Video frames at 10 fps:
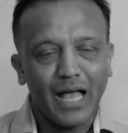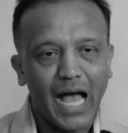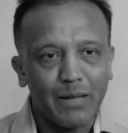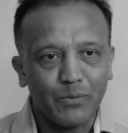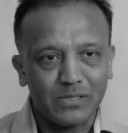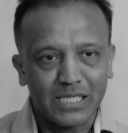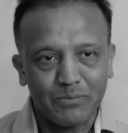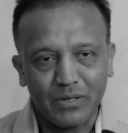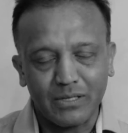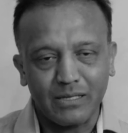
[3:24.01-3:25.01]
I'm not
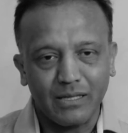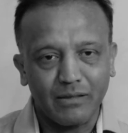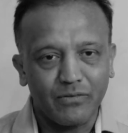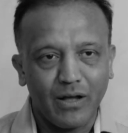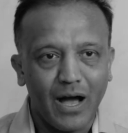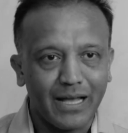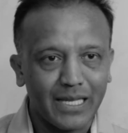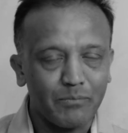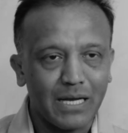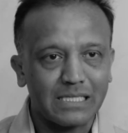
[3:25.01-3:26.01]
someone high
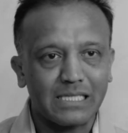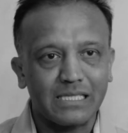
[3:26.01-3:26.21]
and mighty